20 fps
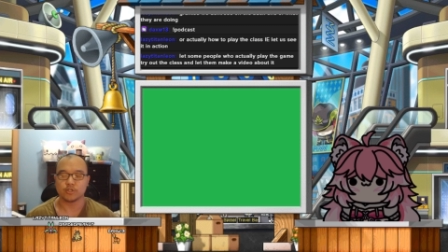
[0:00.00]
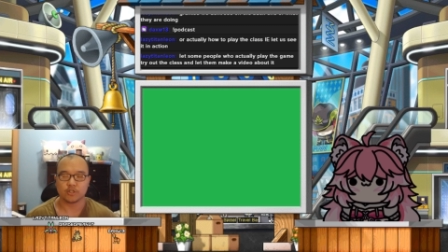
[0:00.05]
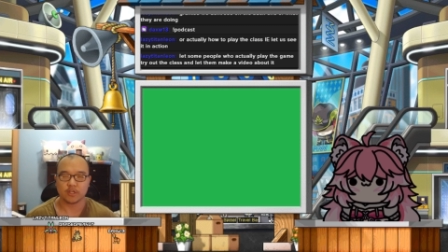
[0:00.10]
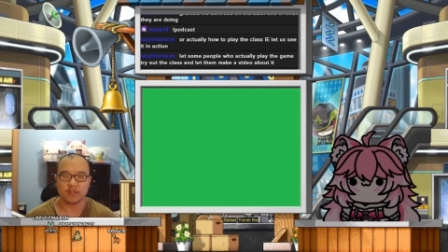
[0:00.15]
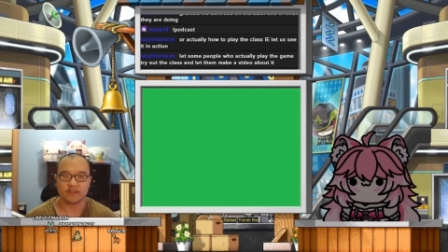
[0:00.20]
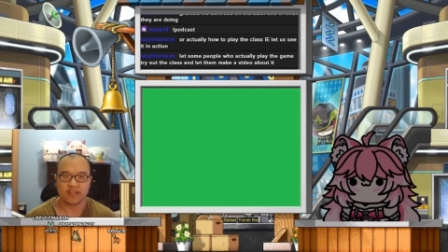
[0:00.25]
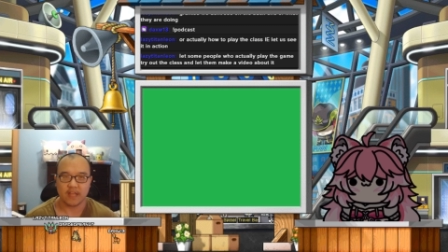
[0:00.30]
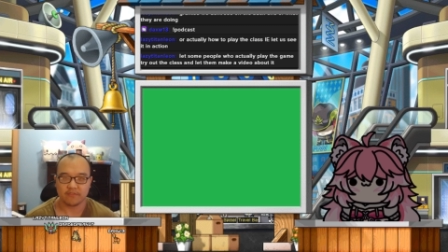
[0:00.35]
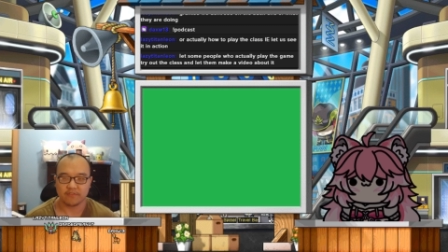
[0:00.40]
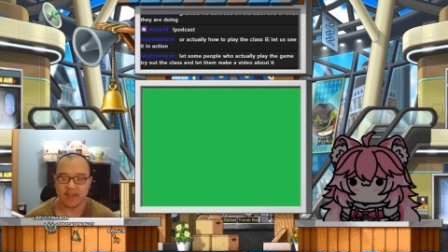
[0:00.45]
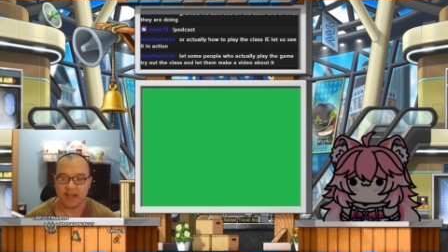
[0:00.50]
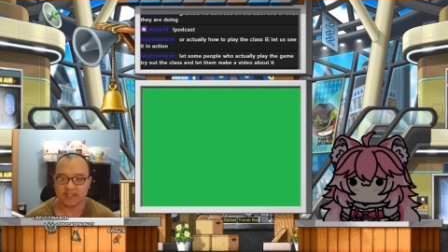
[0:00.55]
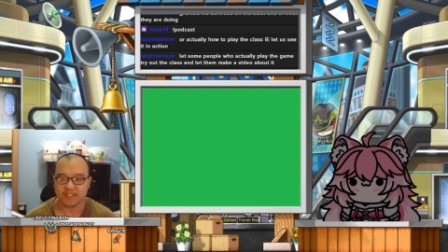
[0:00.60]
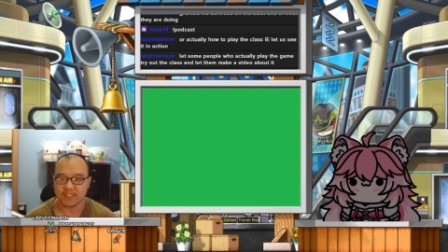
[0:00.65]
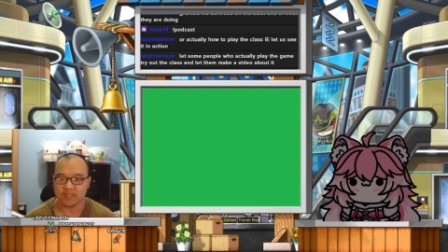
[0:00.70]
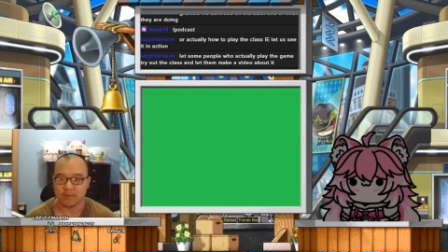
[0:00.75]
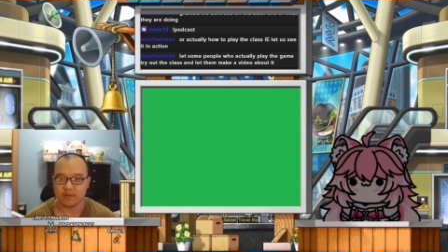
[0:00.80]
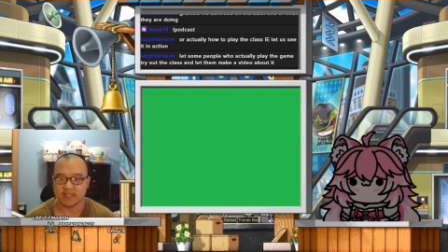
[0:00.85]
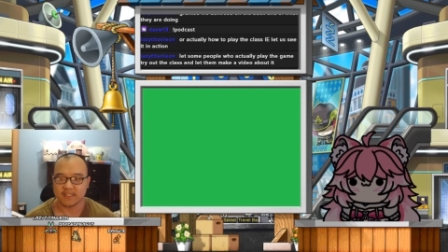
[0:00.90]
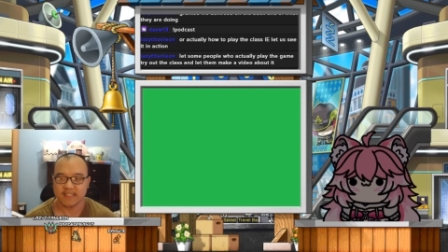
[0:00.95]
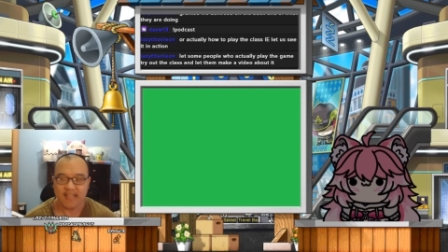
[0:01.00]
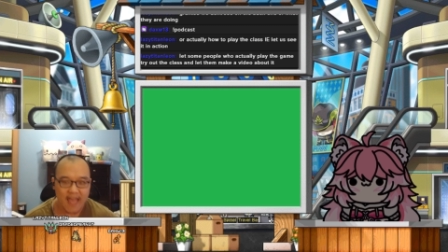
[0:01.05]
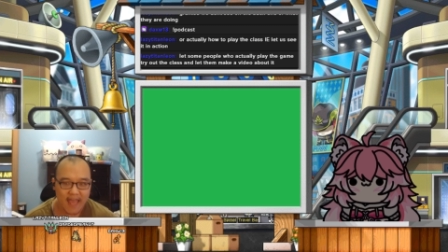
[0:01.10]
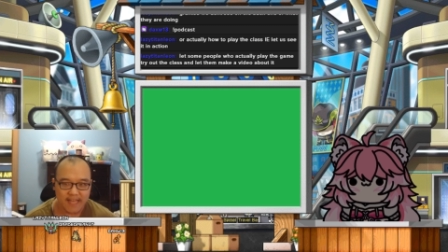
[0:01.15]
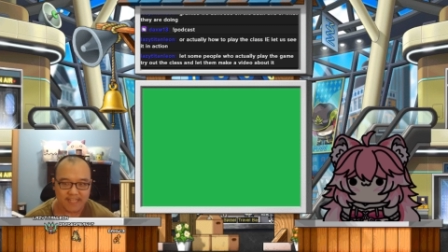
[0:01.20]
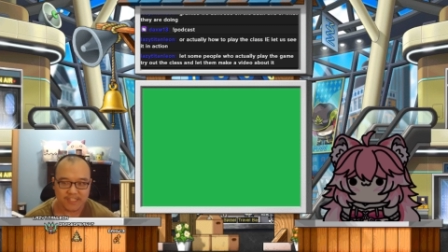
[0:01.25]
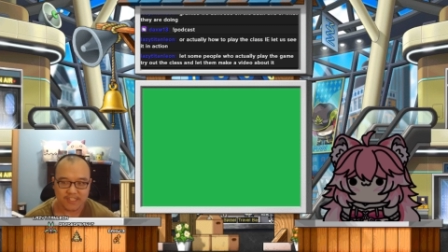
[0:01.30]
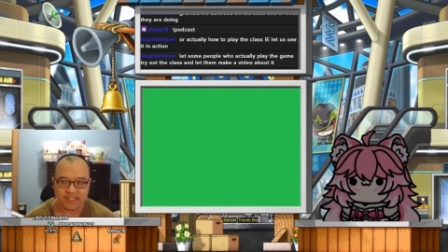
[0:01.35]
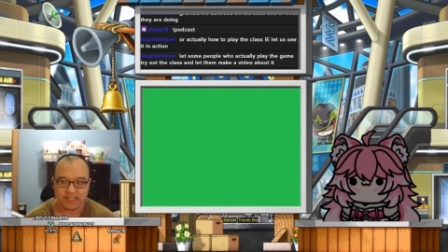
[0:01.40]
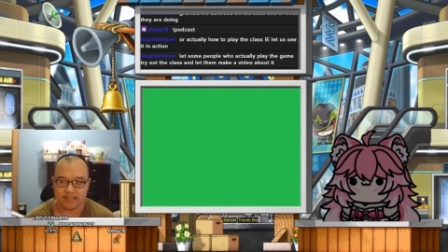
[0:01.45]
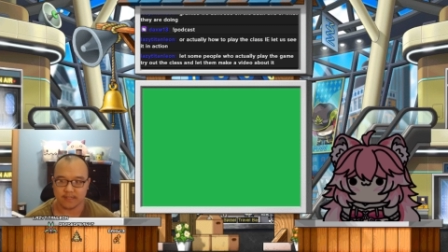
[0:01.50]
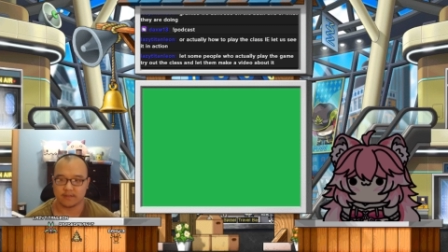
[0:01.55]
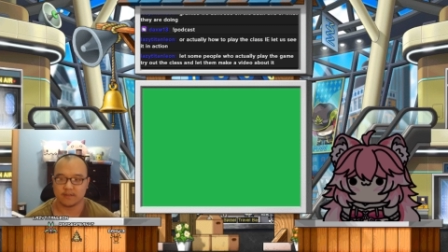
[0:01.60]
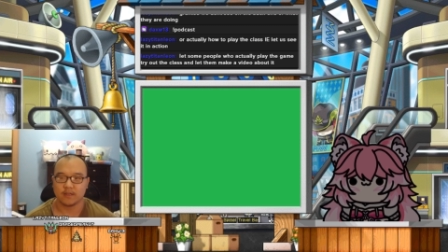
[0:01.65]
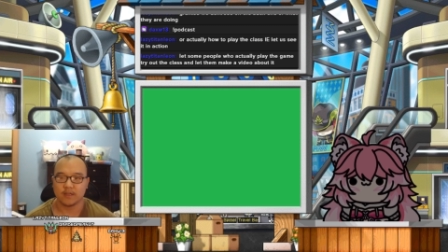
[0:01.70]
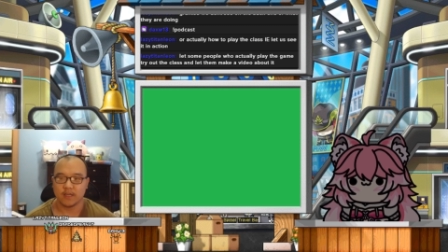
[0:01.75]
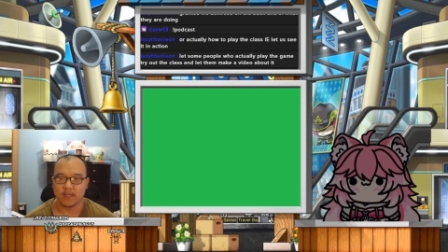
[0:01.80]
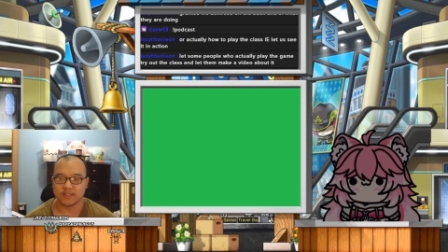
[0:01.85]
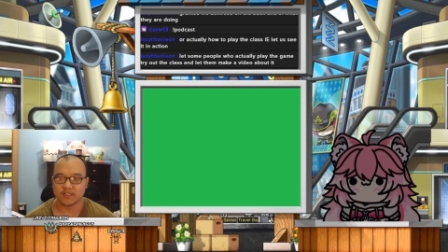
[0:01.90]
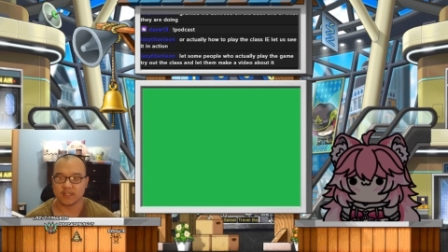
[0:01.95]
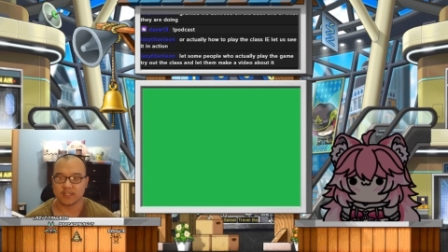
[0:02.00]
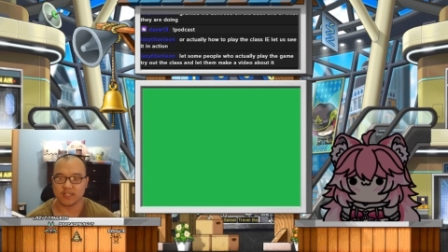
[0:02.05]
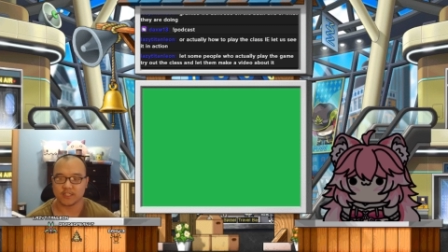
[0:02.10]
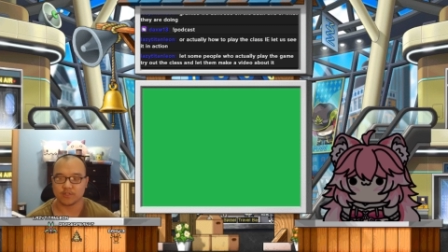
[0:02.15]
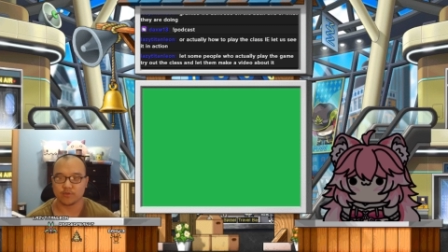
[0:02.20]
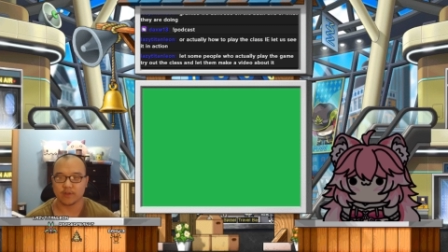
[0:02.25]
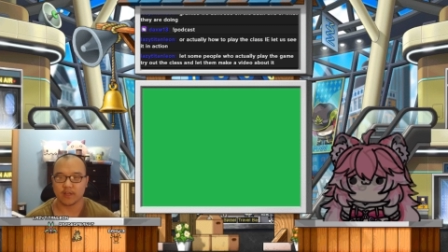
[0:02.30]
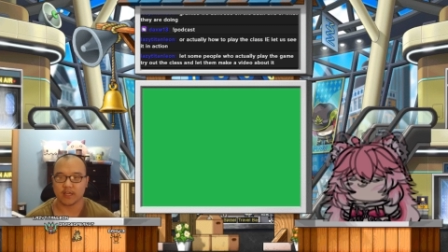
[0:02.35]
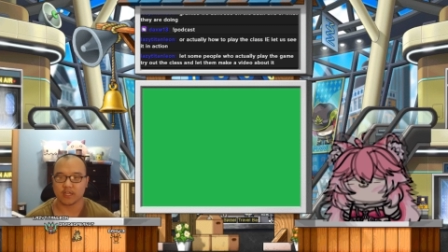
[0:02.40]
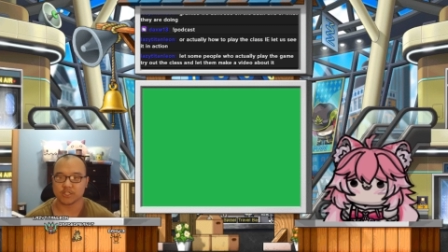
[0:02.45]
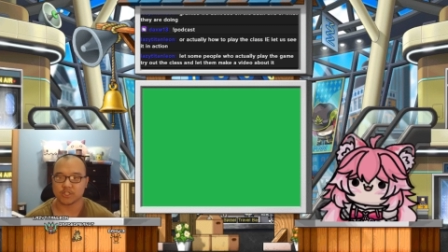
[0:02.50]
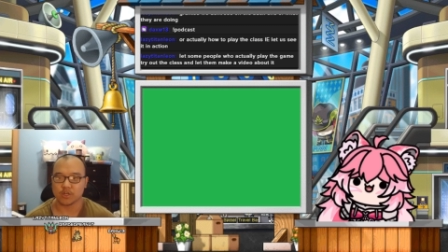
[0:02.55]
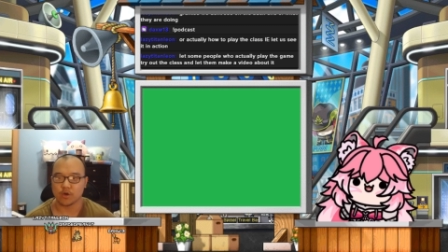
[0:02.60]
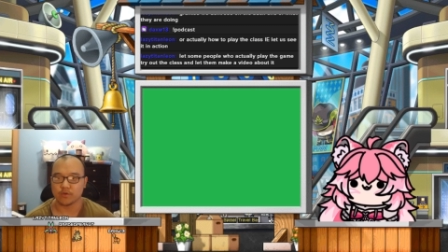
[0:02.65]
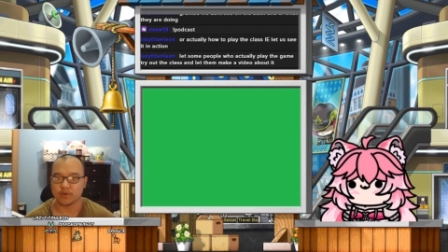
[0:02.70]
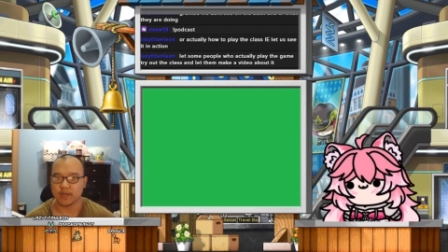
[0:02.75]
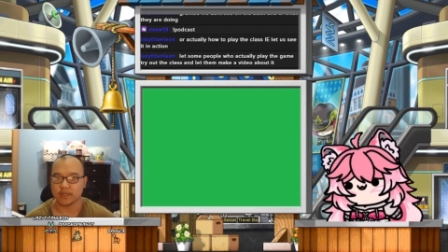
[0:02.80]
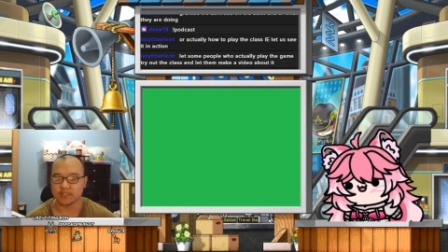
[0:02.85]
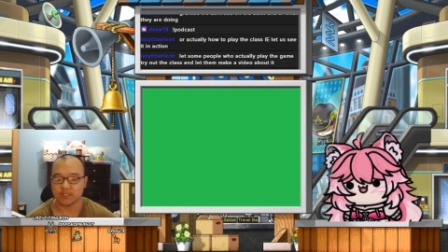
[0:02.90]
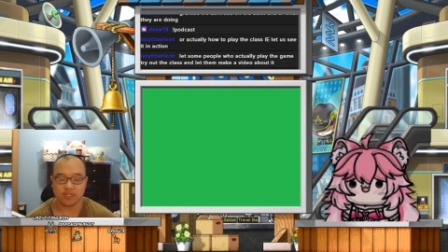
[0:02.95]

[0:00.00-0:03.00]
have definitely had someone test it instead of just doing like a showcase.